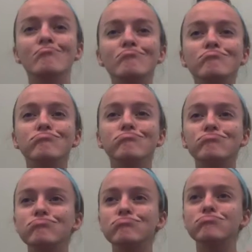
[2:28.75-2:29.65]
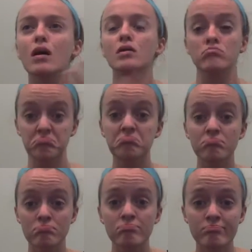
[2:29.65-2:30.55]
I'm comfortable in front of a
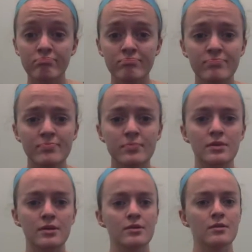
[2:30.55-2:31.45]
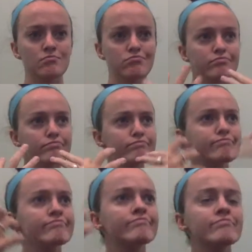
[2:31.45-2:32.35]
crowd, I'm comfortable under
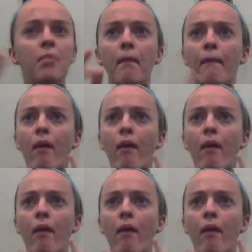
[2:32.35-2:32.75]
pressure,